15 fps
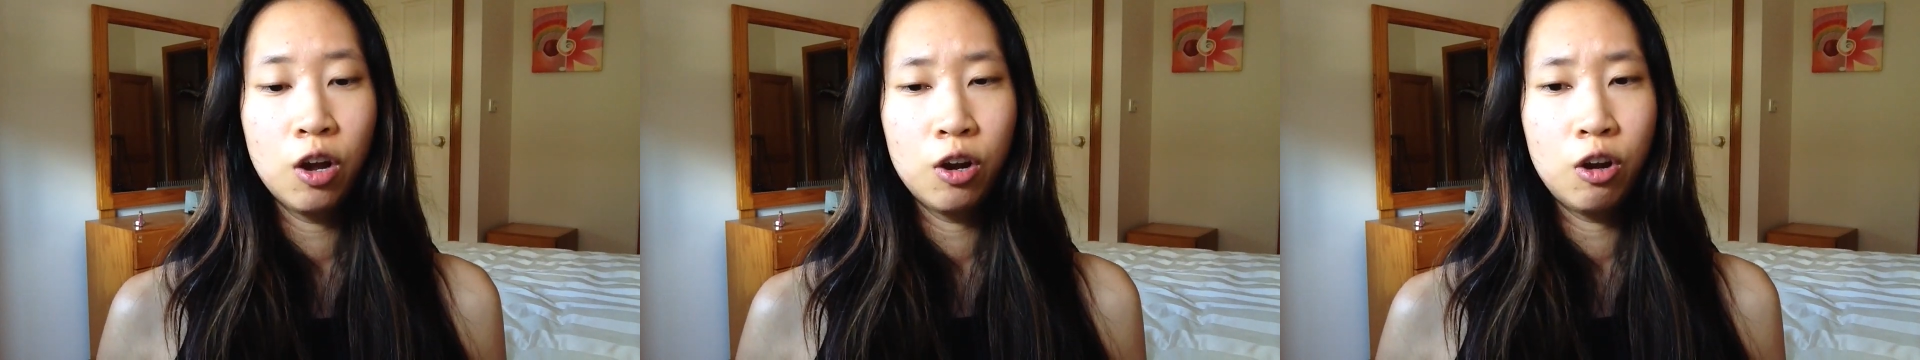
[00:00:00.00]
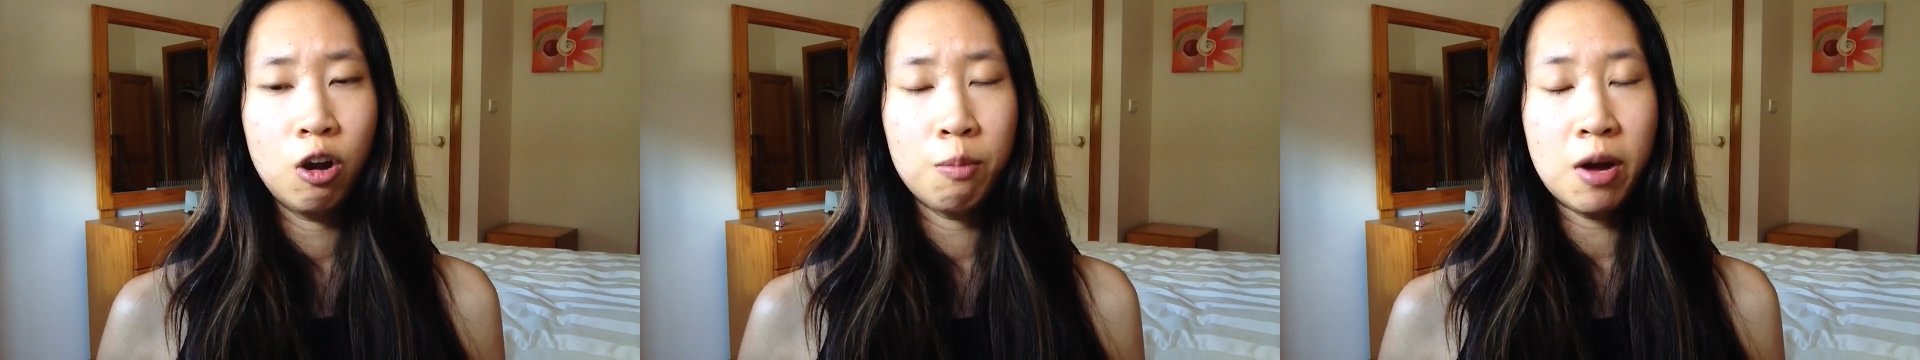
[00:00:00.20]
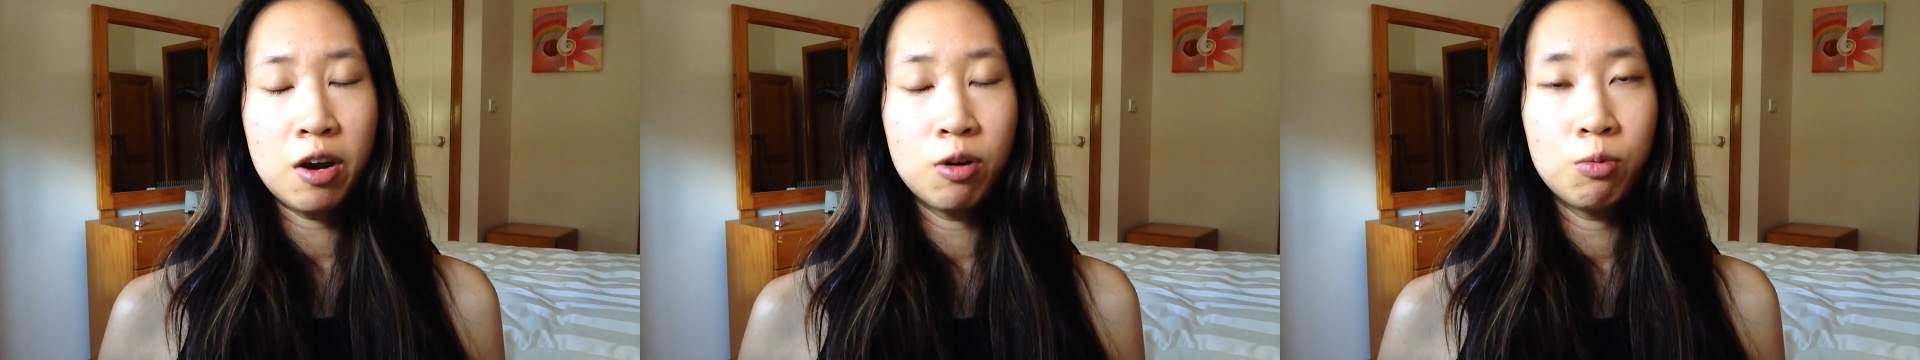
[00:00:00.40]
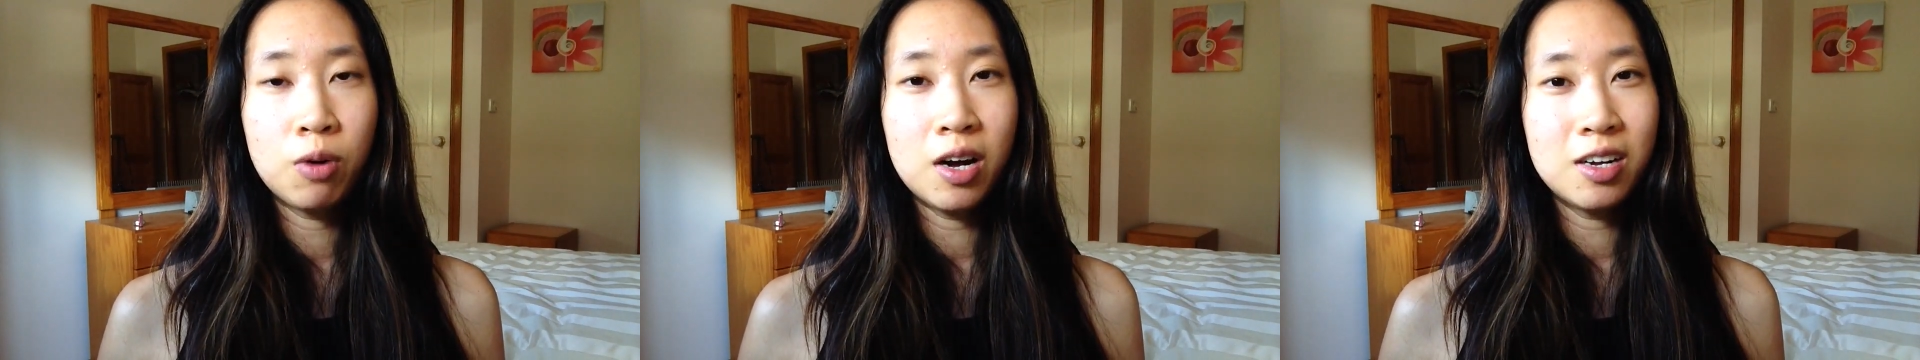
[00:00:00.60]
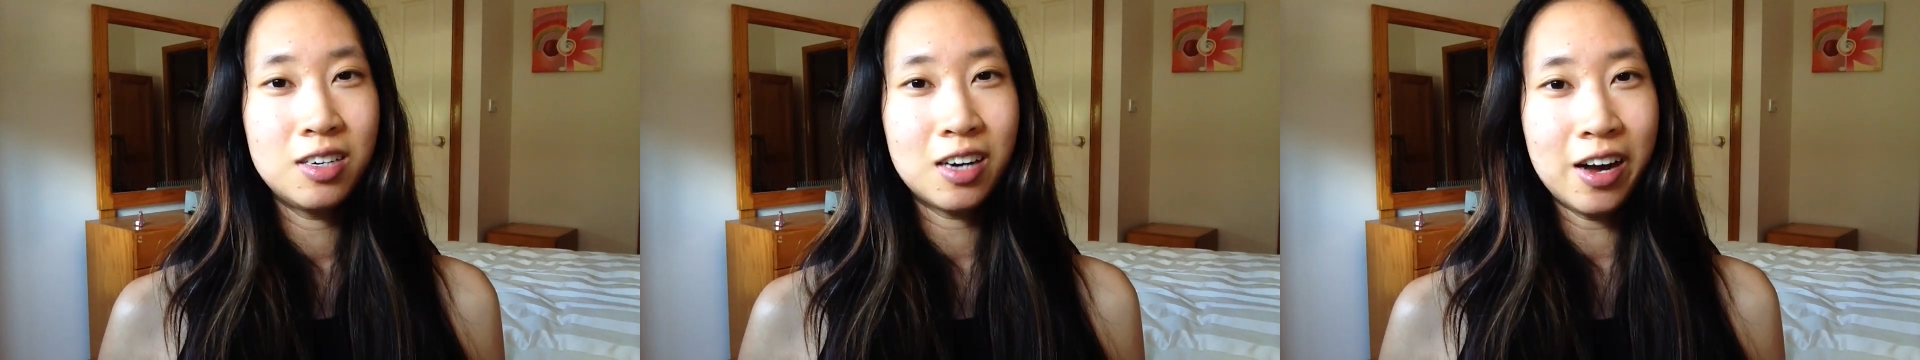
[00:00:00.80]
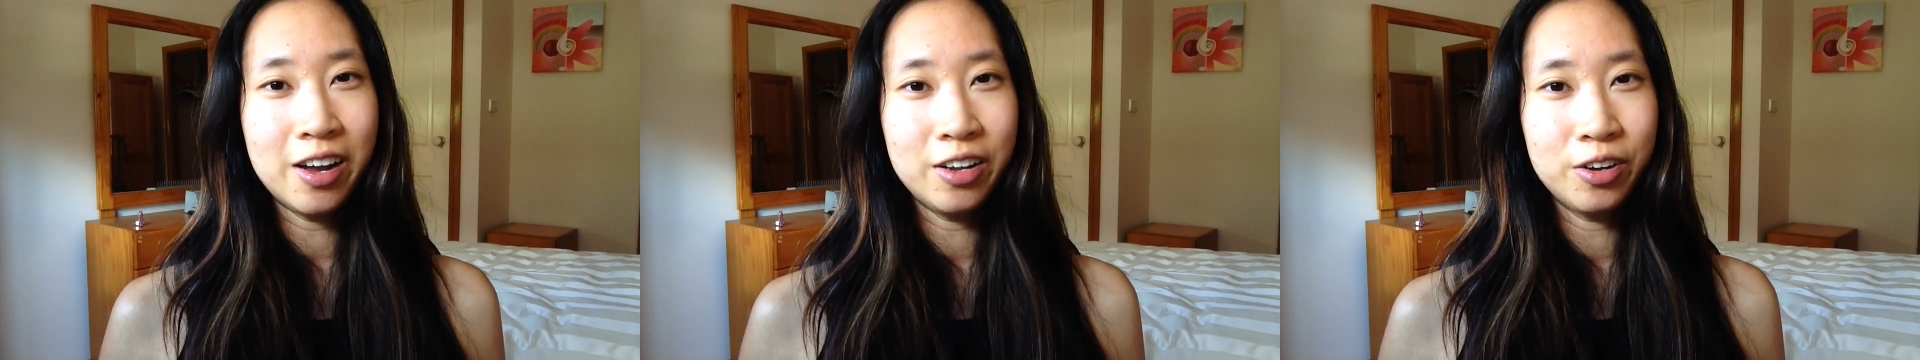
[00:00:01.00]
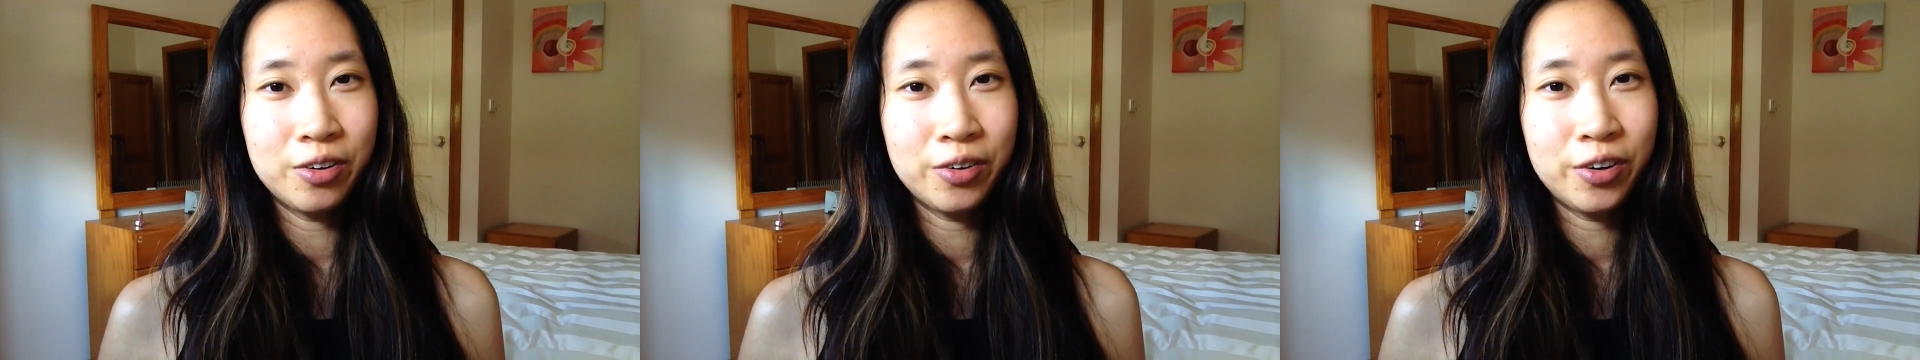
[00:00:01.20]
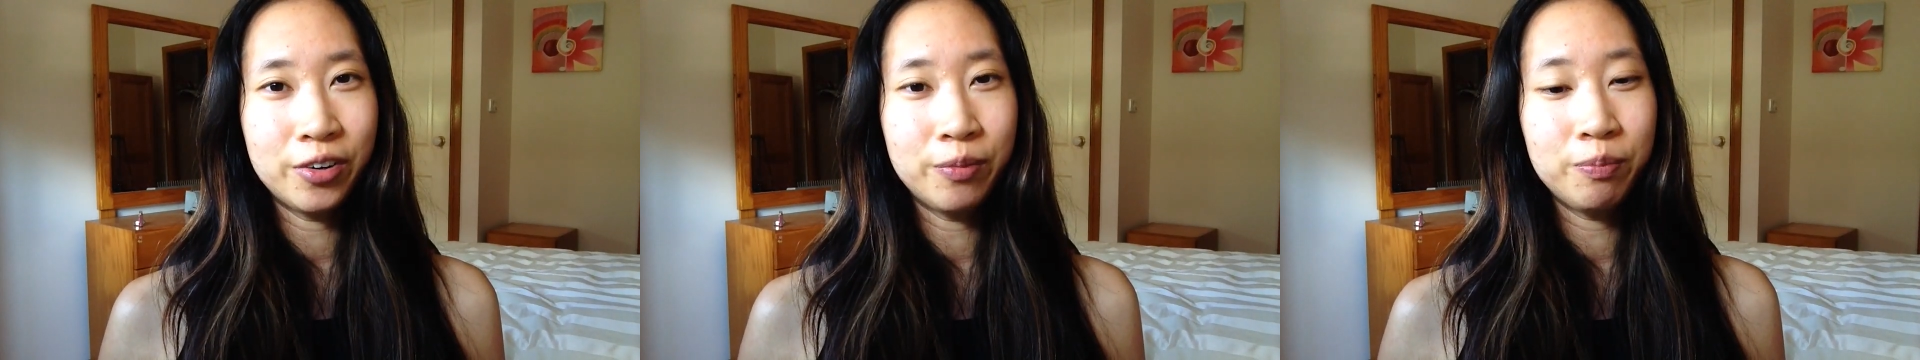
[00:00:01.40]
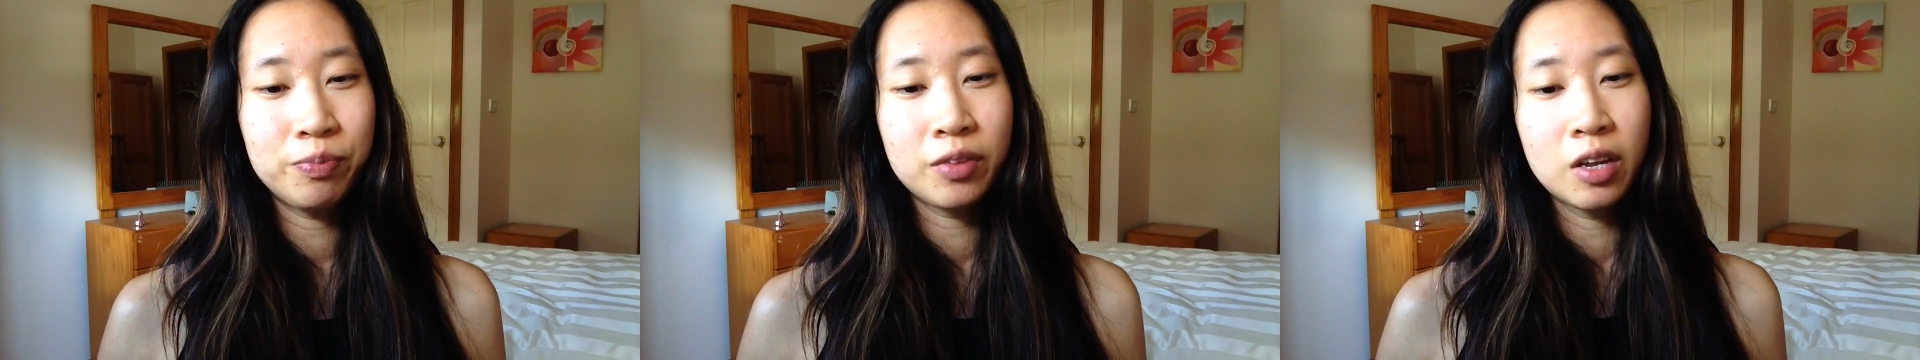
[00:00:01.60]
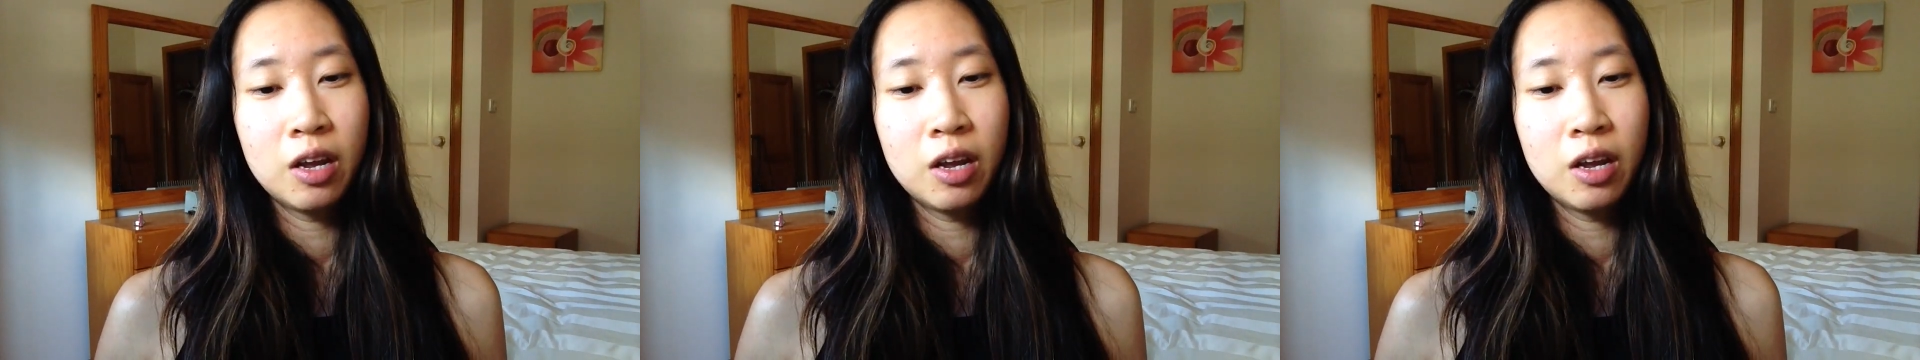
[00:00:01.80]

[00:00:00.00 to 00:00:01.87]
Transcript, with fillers: no matter what diet you're on.